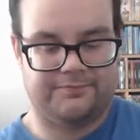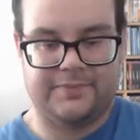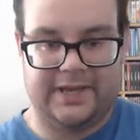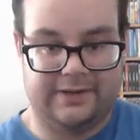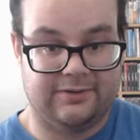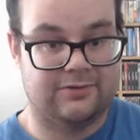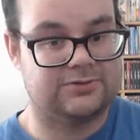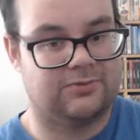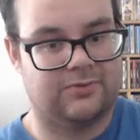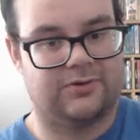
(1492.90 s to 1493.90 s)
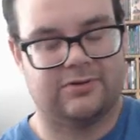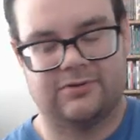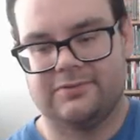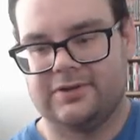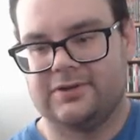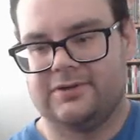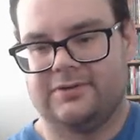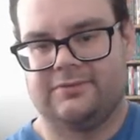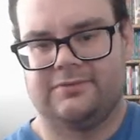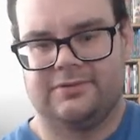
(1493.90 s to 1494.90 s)
Peyton goes to warn her
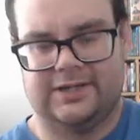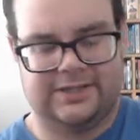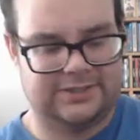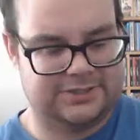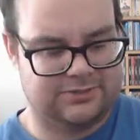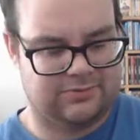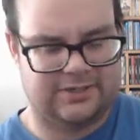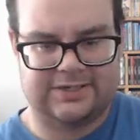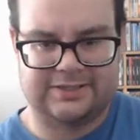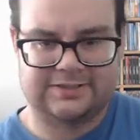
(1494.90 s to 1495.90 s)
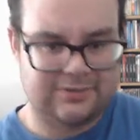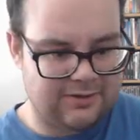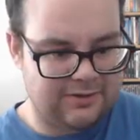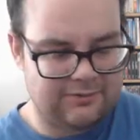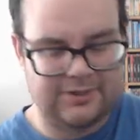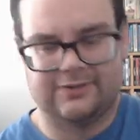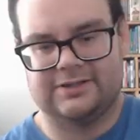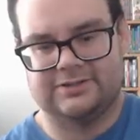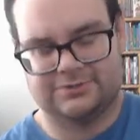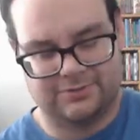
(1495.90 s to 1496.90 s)
I guess she's working at this club, kind of
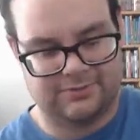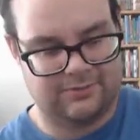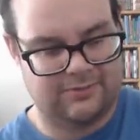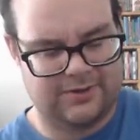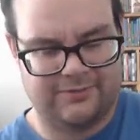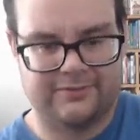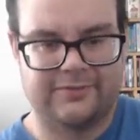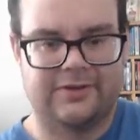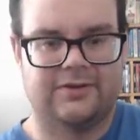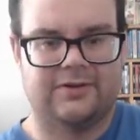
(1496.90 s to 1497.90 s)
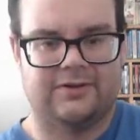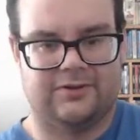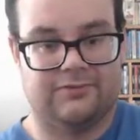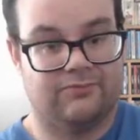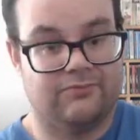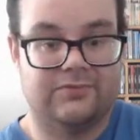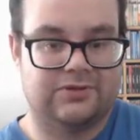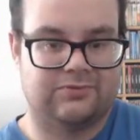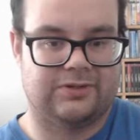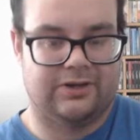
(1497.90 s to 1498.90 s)
like this strip club or whatever, or
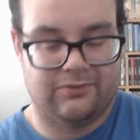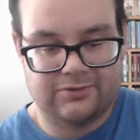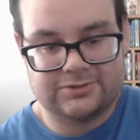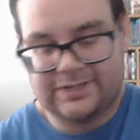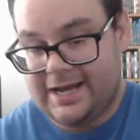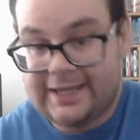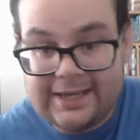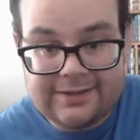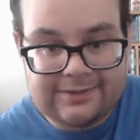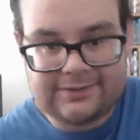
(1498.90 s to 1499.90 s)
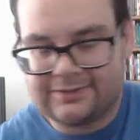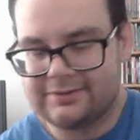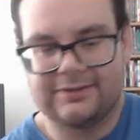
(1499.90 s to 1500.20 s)
is one of the owners, I guess.